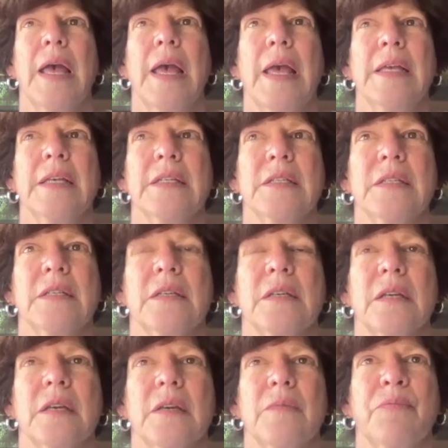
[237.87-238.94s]
is
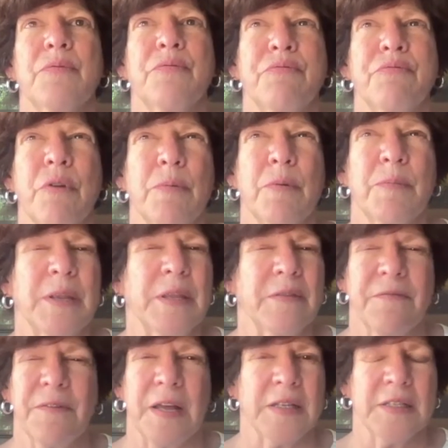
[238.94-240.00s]
probably the
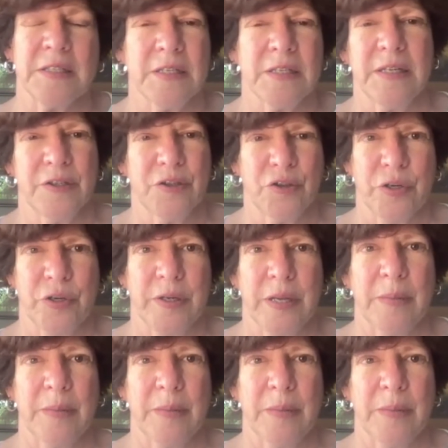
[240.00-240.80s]
finest in history. I